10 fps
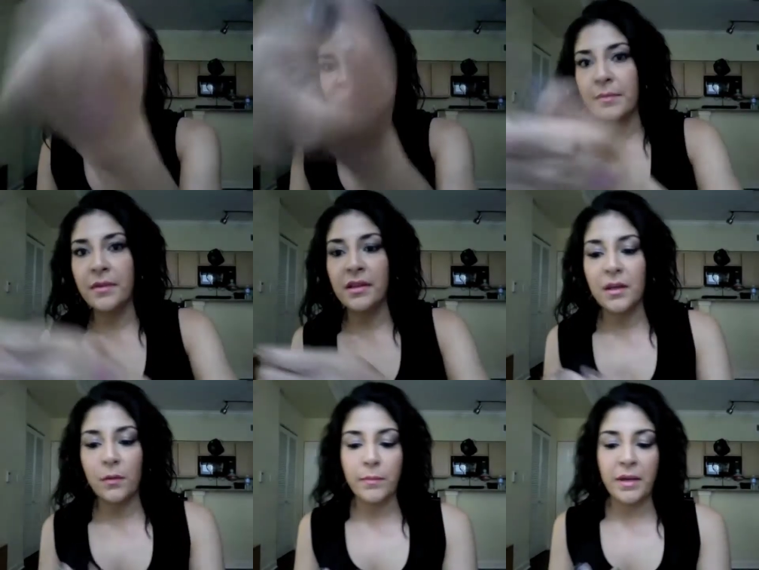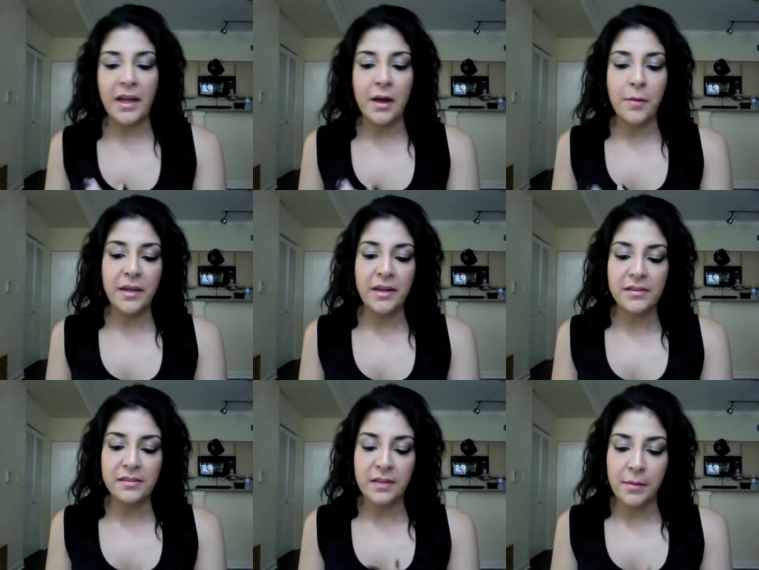something that you would pick out
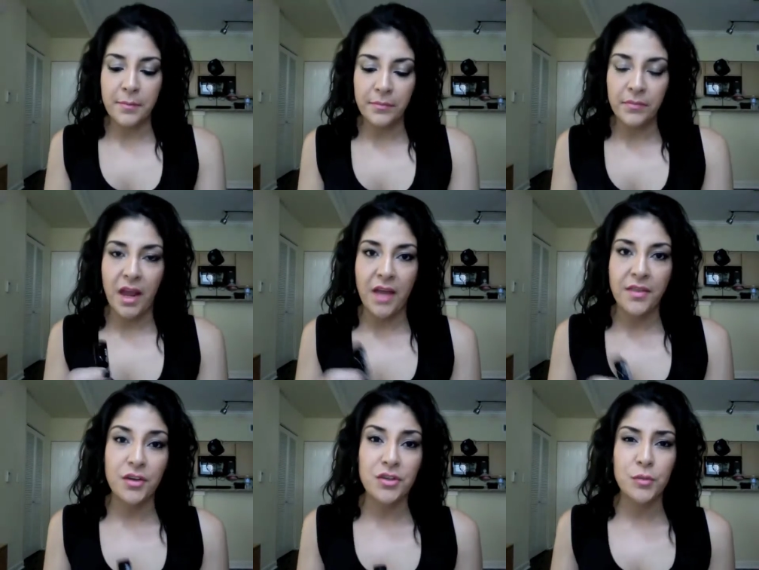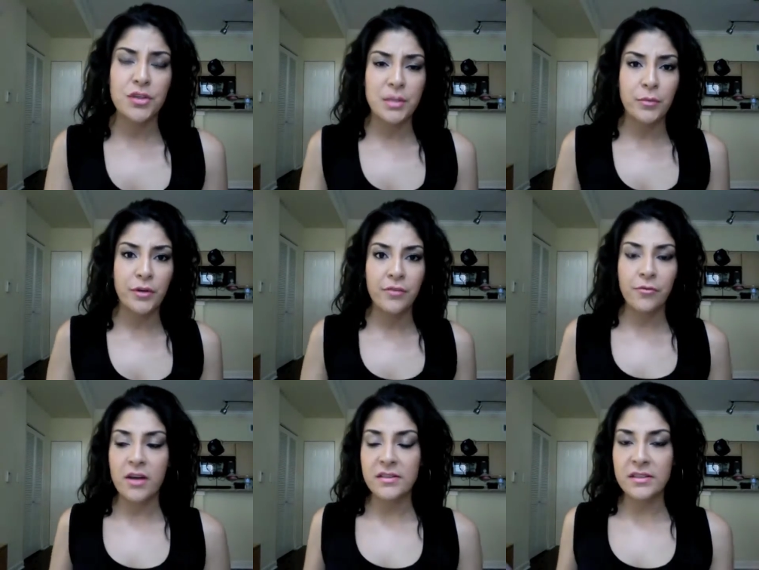because, um, yeah, they're super shimmery,
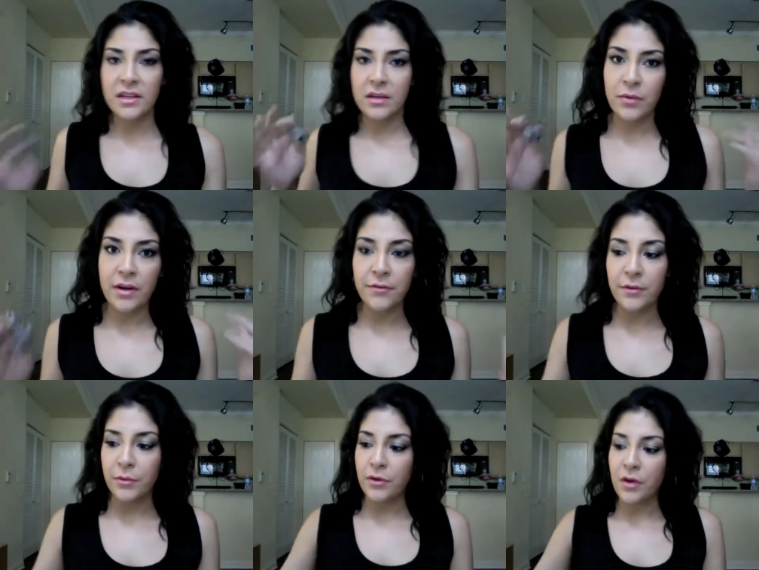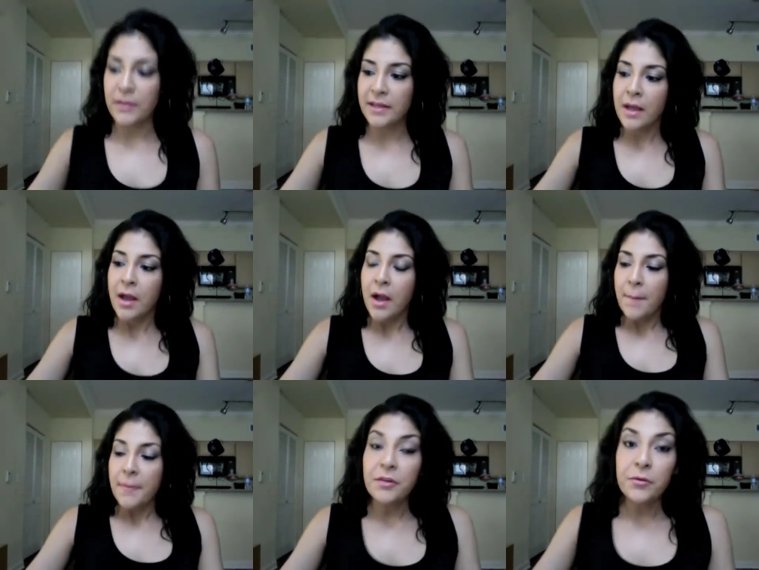frosty, whatever you want to call it.
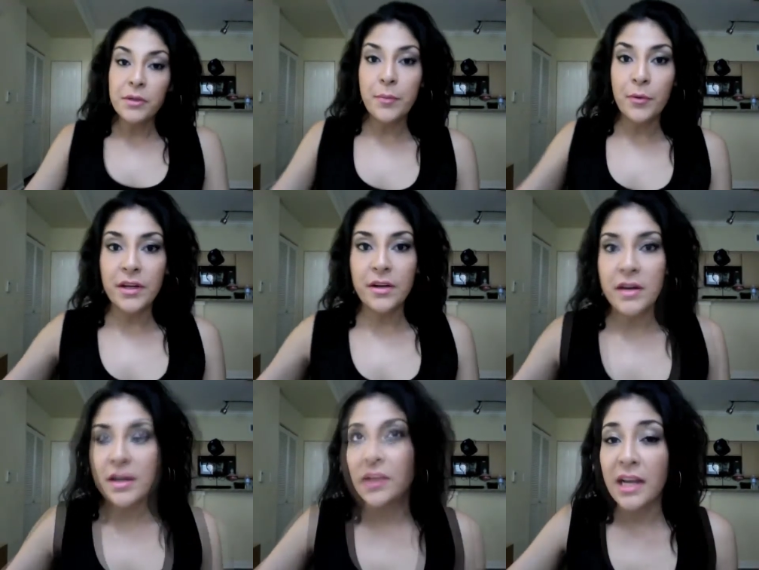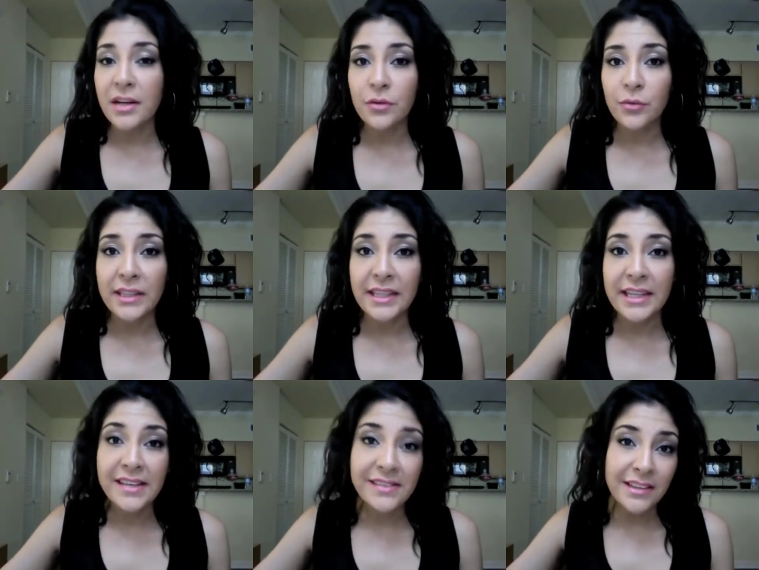But they're really pretty on. They uh, on really
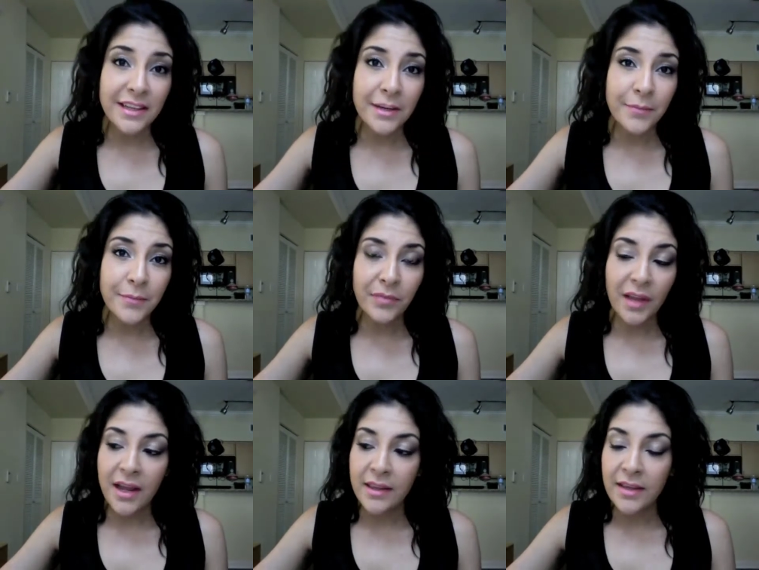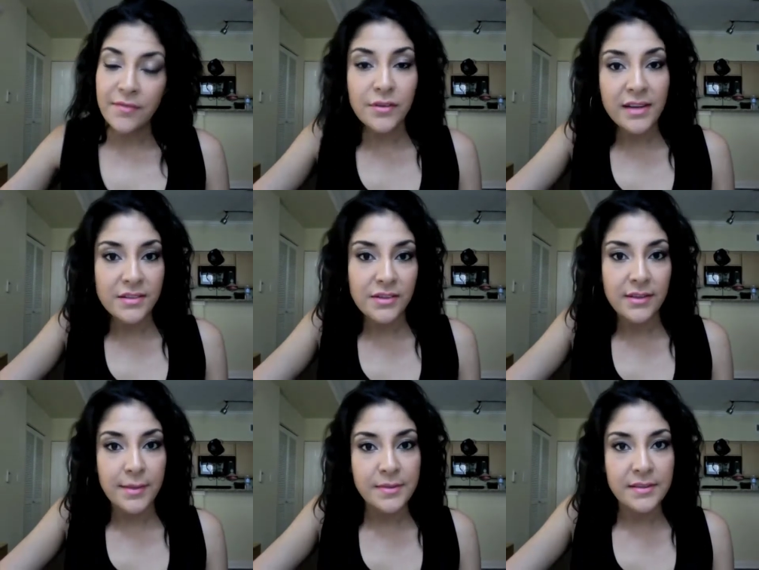easily and they feel nice on
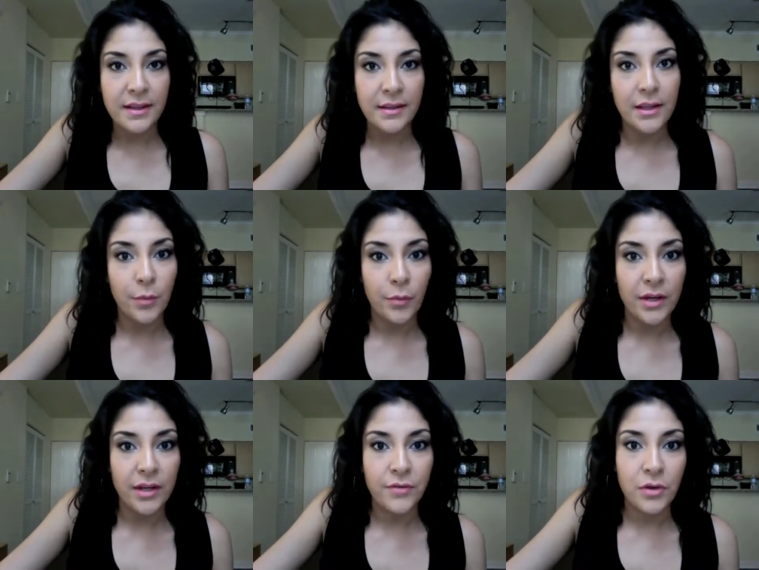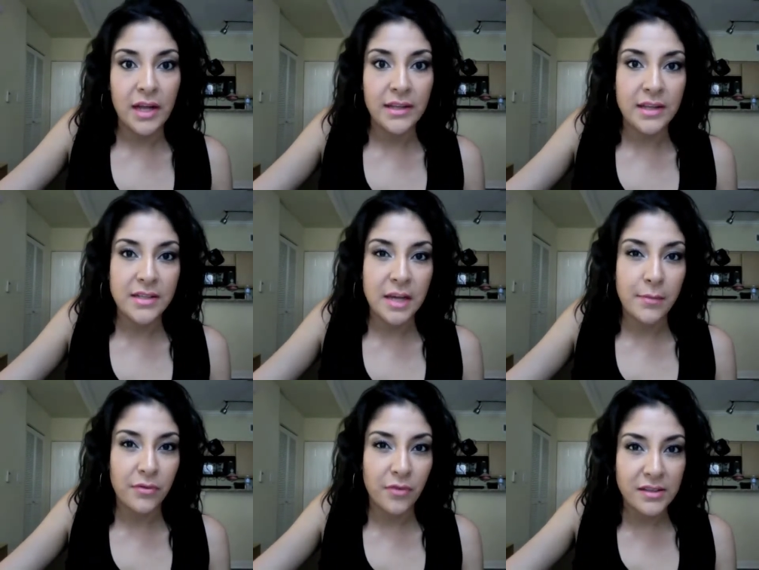your lips and they look pretty if you like that
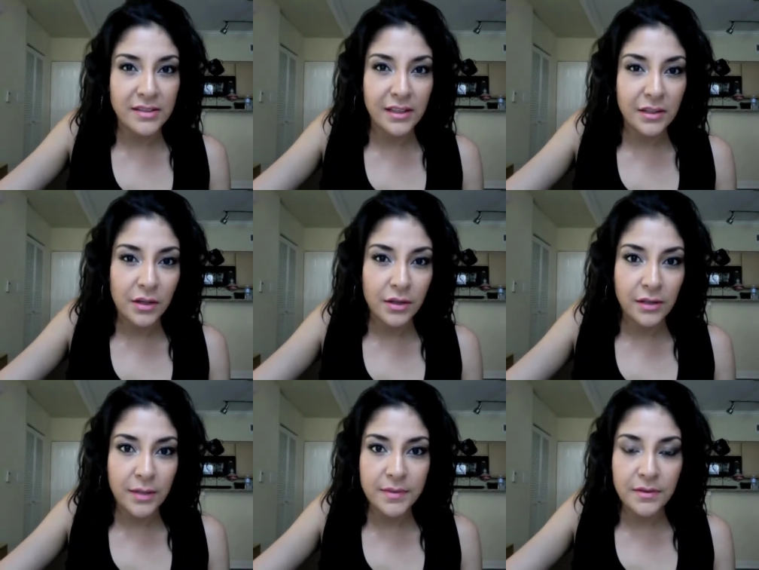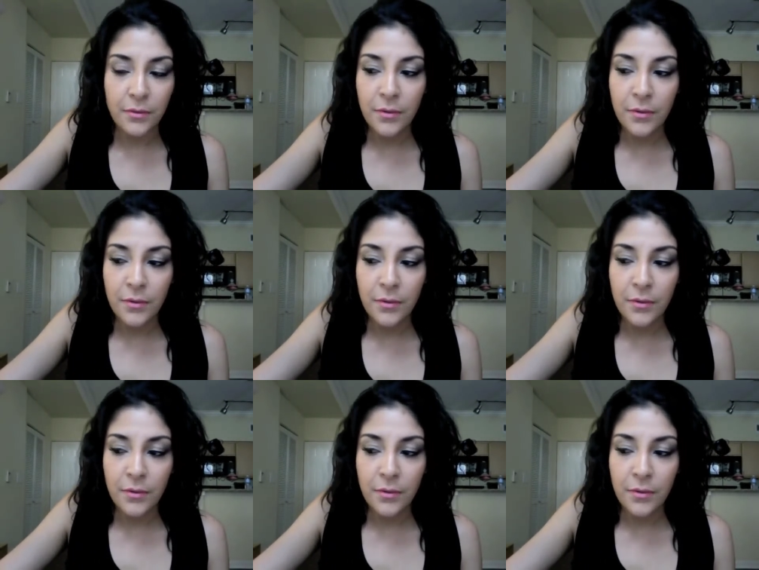type of frosty look on your lips. So